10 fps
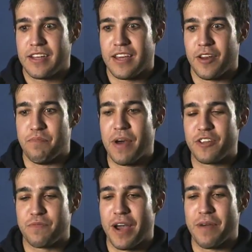in a
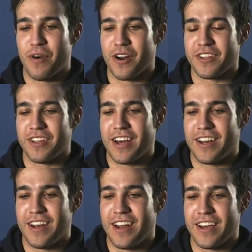Best Buy parking lot,
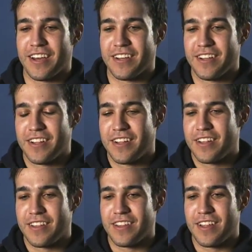and
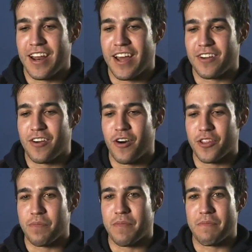I
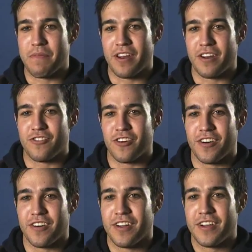called up my
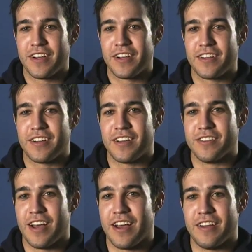manager,
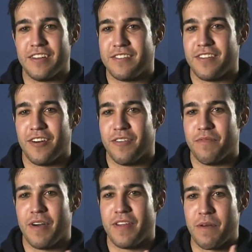because I,
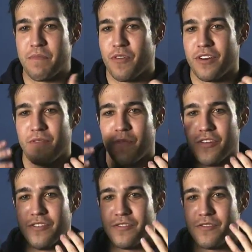at that point
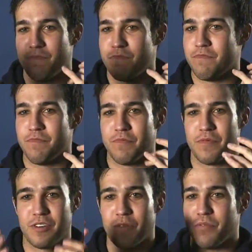was
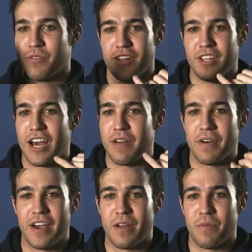completely out of
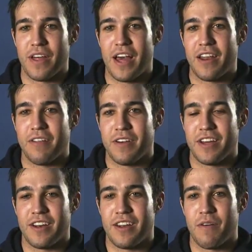my head with
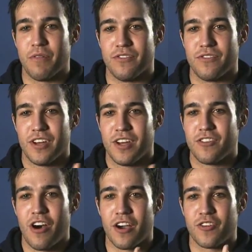Ativan, and I was
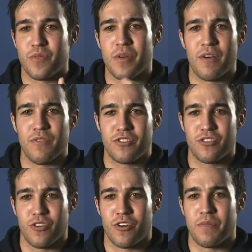talking to him and I was
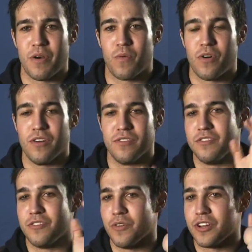slurring my words,
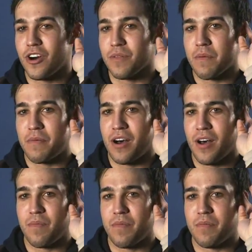and so he called my
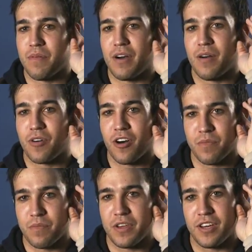mom, and my mom
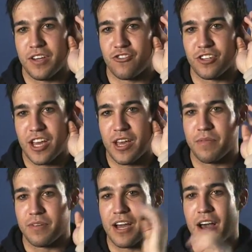called me, and she came
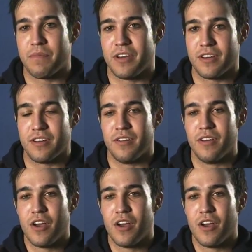and got me, and